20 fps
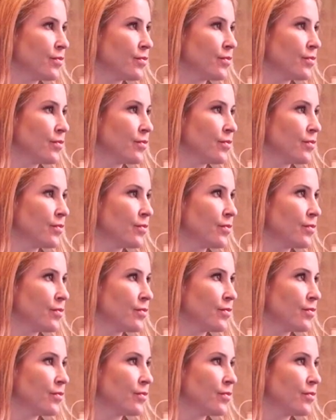
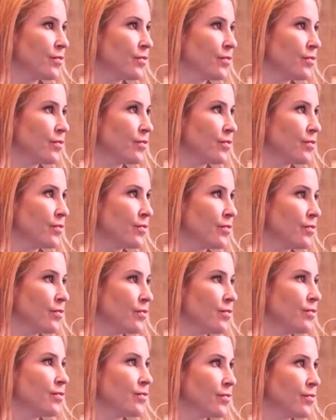
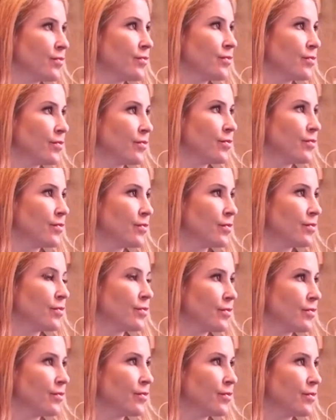
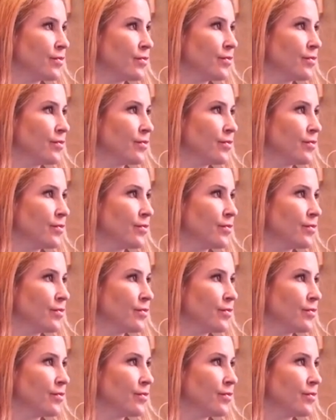[no speech]